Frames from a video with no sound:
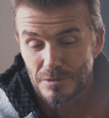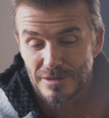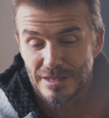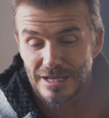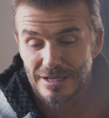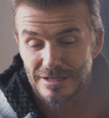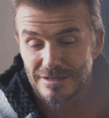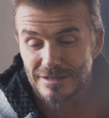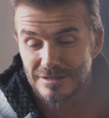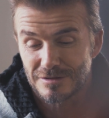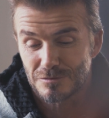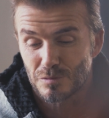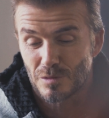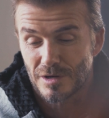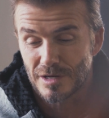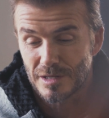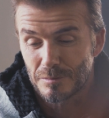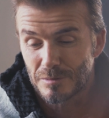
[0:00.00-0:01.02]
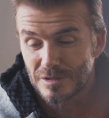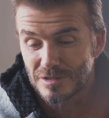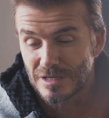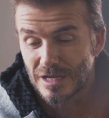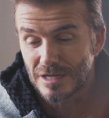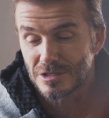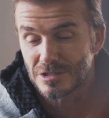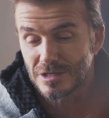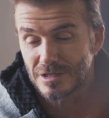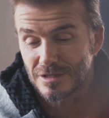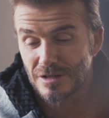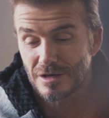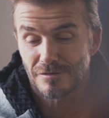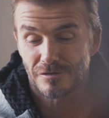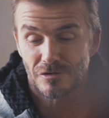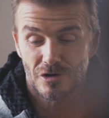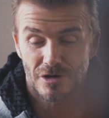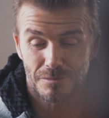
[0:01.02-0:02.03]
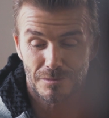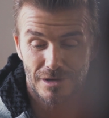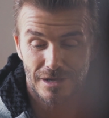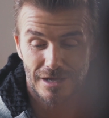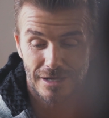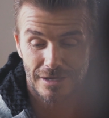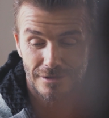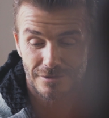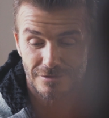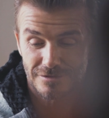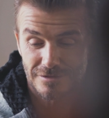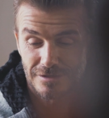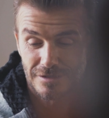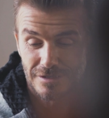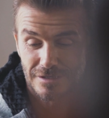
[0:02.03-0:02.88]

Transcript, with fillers: but that is one image actually that I've got in my house